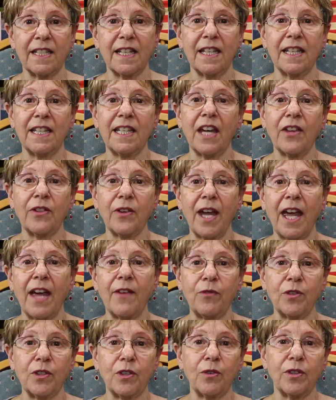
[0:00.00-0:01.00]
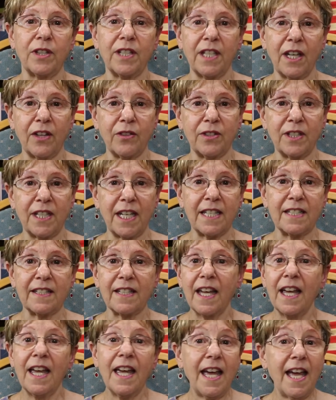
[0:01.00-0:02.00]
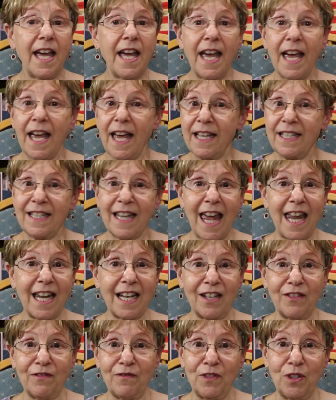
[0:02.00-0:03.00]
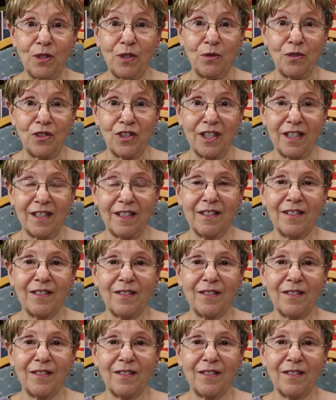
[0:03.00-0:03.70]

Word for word: and then the other half would go the other days a lot of confusion